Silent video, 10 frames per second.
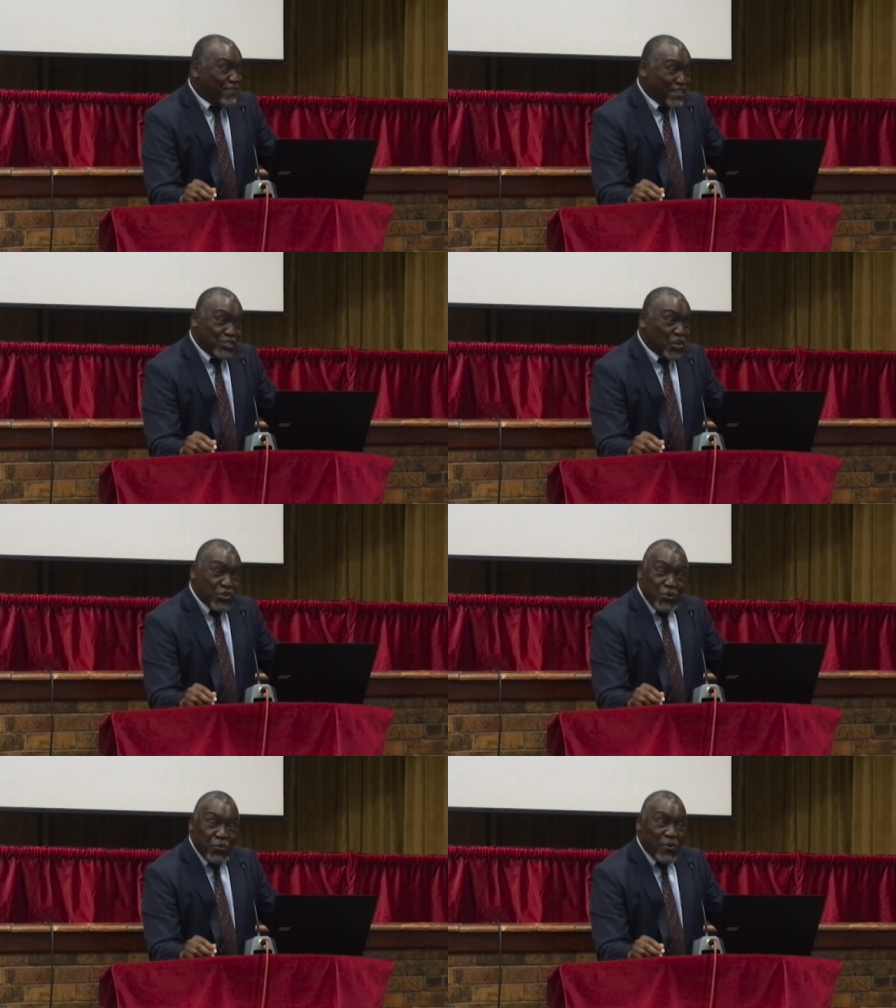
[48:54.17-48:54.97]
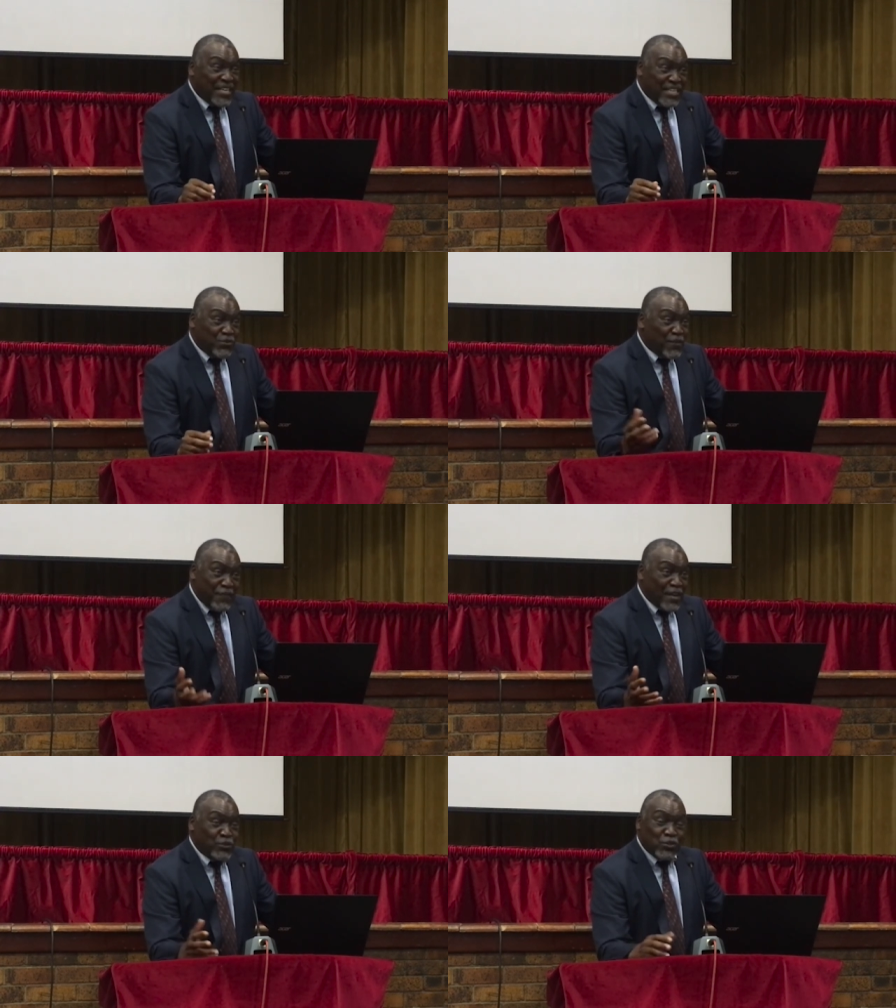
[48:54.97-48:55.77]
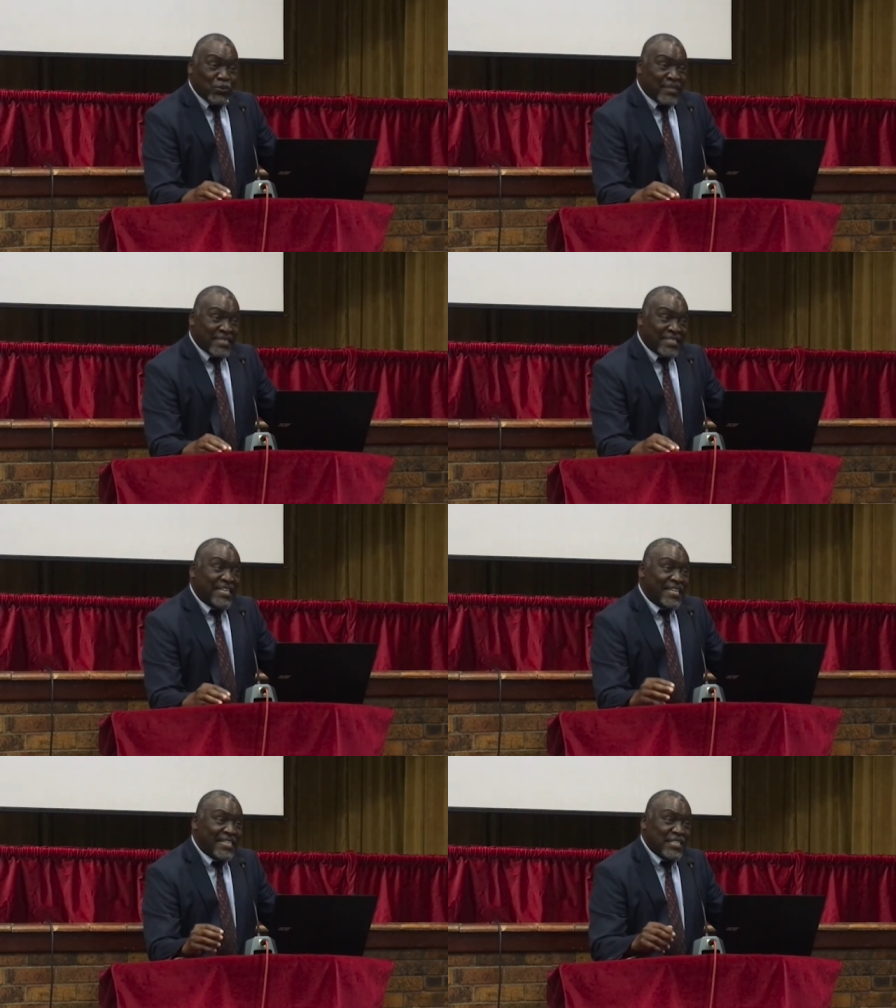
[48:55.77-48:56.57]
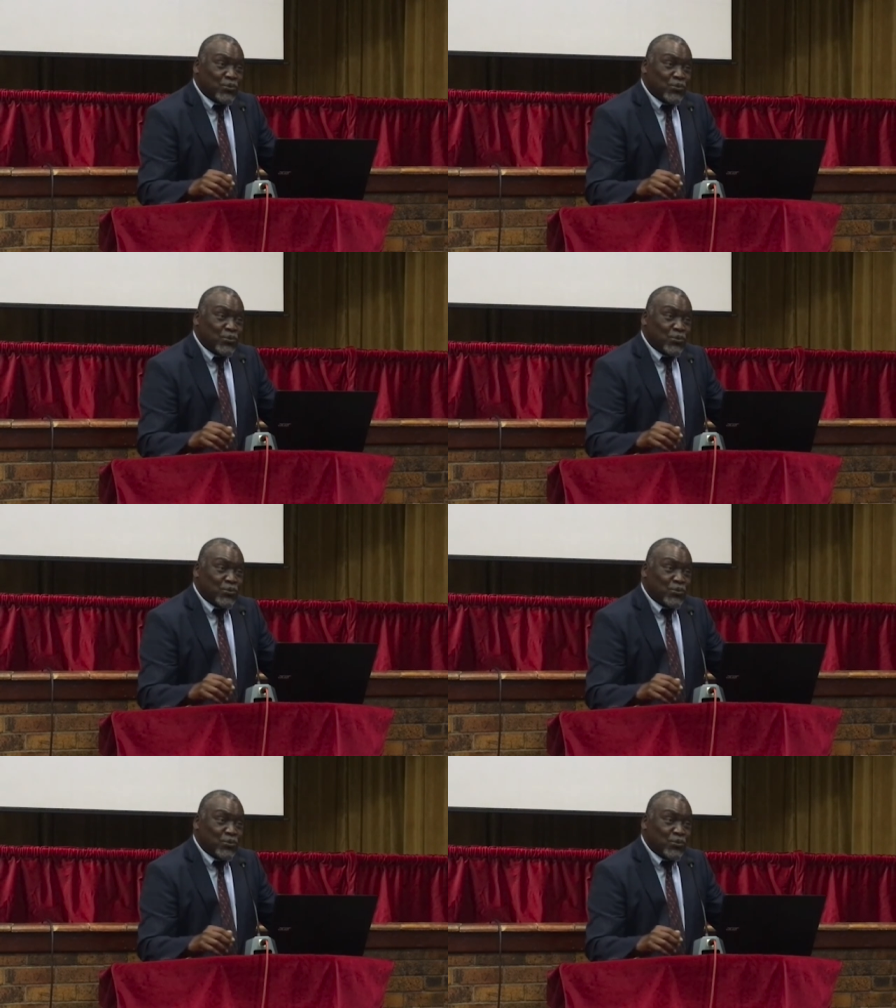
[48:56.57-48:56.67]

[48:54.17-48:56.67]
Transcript: we never saw you. When did we fail to do this?